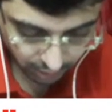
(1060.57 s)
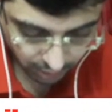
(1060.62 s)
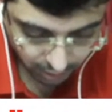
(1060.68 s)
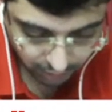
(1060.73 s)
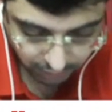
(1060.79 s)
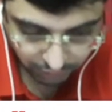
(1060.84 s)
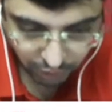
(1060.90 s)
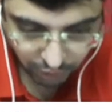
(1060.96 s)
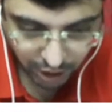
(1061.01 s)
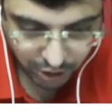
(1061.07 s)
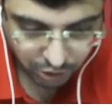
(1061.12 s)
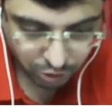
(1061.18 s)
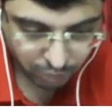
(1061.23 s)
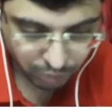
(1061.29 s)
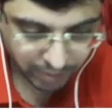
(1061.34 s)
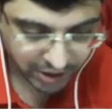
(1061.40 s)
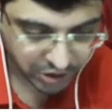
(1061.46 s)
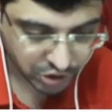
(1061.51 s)
what
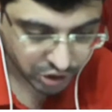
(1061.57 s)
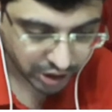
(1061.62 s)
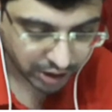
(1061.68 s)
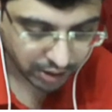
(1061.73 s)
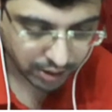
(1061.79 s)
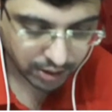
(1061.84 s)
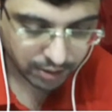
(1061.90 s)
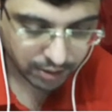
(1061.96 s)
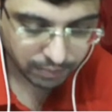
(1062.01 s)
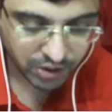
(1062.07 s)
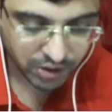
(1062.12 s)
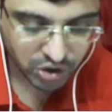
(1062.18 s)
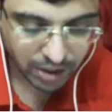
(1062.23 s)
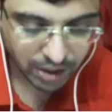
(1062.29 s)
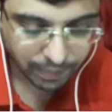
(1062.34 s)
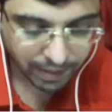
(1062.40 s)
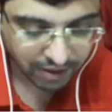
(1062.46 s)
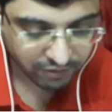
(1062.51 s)
you mentioned,
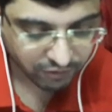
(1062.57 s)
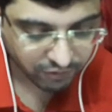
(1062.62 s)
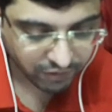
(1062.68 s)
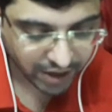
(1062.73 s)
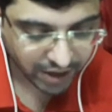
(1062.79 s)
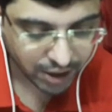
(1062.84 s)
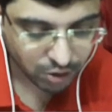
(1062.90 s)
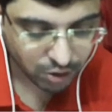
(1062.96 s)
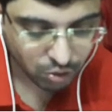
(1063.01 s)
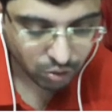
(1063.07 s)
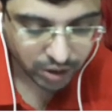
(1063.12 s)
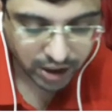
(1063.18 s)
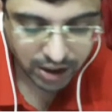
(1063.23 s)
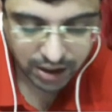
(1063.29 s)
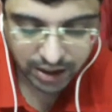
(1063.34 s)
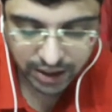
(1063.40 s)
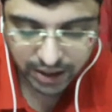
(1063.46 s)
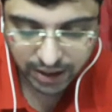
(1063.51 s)
bishop f5, rook
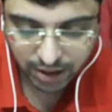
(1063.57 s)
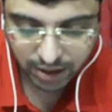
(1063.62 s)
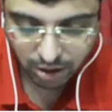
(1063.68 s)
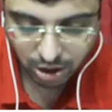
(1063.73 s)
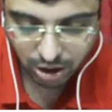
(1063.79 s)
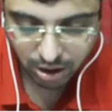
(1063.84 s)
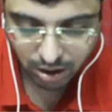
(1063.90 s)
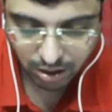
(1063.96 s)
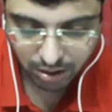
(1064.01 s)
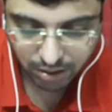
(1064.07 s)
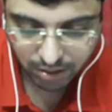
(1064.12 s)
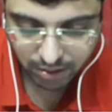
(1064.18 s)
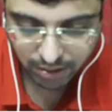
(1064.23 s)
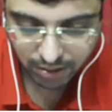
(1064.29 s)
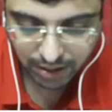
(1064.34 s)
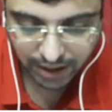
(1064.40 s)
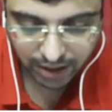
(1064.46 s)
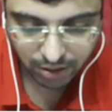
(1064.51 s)
e8, or
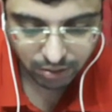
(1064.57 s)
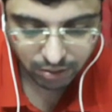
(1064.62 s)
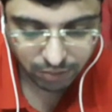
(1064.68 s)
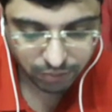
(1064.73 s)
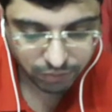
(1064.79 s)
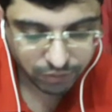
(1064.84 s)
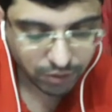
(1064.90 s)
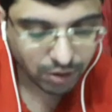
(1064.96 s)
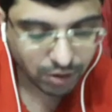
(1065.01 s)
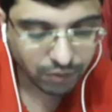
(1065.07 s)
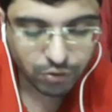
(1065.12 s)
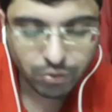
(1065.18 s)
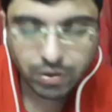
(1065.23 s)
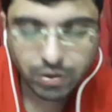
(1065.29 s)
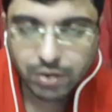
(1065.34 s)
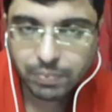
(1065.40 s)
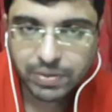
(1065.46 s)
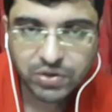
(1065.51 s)
like, few of you
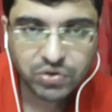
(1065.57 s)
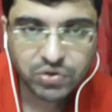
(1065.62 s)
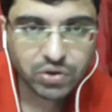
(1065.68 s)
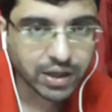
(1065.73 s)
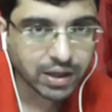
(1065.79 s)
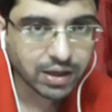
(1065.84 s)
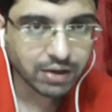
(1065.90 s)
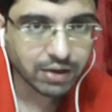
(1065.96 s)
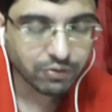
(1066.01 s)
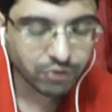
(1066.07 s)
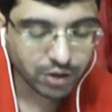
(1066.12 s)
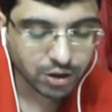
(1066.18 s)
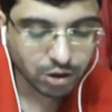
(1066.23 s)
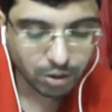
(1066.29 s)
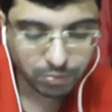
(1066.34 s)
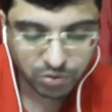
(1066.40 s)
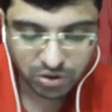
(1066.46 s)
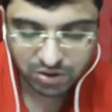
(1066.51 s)
were mentioning
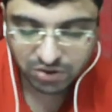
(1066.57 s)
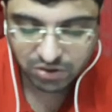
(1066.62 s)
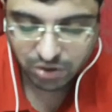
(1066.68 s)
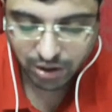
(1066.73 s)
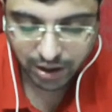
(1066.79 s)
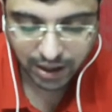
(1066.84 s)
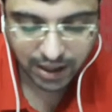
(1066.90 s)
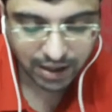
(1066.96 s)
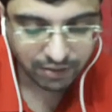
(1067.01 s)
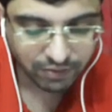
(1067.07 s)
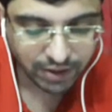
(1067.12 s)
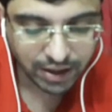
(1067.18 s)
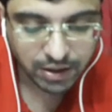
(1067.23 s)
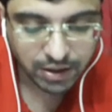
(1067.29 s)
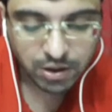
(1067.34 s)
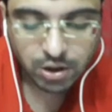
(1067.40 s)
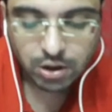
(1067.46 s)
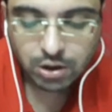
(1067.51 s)
different options, or
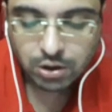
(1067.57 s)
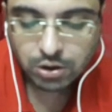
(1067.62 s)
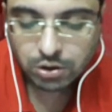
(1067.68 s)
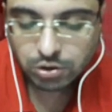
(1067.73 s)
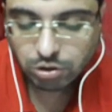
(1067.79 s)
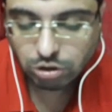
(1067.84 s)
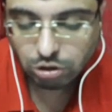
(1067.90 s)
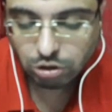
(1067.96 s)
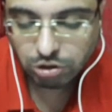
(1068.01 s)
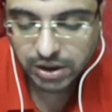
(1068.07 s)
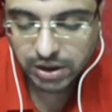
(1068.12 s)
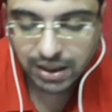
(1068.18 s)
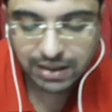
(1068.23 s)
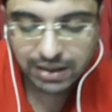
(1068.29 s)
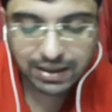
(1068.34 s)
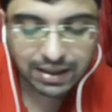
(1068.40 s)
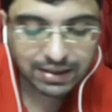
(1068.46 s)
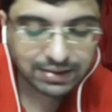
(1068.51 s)
a5. So
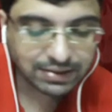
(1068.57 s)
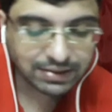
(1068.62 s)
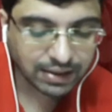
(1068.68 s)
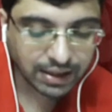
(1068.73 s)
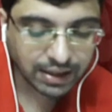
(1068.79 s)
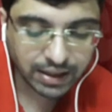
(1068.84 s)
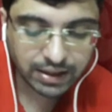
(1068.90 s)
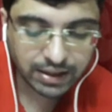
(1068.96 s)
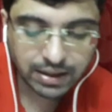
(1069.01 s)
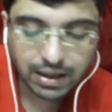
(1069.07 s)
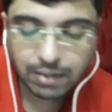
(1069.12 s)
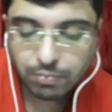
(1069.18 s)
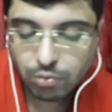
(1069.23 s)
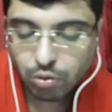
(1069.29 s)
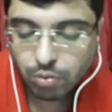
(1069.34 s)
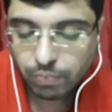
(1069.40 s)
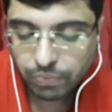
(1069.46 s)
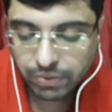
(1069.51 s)
here there is another
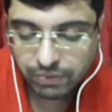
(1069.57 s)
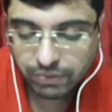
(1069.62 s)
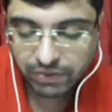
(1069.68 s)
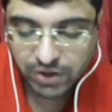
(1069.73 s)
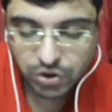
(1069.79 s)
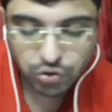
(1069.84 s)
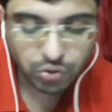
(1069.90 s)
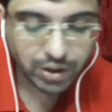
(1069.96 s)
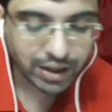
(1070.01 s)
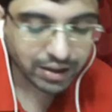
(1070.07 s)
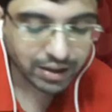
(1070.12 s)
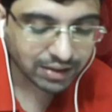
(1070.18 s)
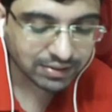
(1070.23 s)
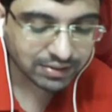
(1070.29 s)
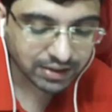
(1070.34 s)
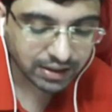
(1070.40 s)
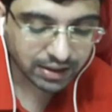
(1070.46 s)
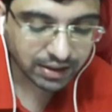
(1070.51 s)
move which you can
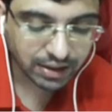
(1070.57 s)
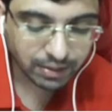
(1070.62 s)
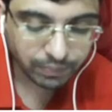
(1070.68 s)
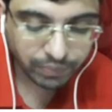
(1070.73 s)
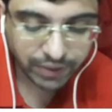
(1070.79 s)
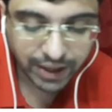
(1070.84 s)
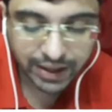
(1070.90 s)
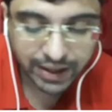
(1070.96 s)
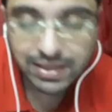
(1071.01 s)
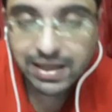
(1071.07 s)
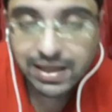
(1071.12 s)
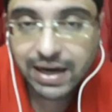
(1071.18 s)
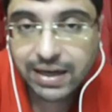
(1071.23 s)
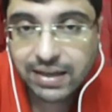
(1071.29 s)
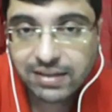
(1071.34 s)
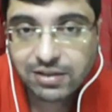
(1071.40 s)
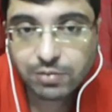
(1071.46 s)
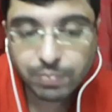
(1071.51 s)
consider, and
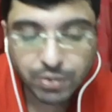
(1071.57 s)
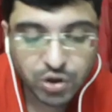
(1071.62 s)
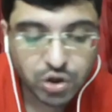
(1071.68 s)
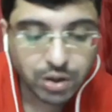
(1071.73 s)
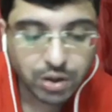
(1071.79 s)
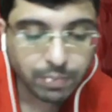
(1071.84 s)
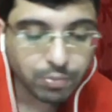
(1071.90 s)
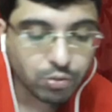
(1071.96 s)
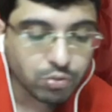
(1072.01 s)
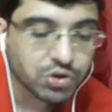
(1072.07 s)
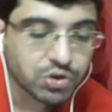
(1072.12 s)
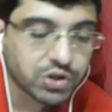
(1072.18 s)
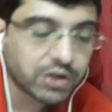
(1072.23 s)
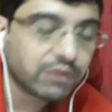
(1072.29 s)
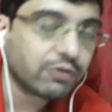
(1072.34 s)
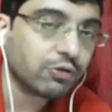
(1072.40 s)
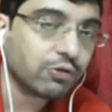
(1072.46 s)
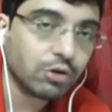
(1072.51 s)
that is bishop to
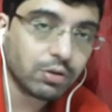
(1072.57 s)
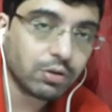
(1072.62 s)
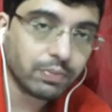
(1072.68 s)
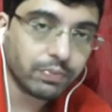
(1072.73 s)
g4.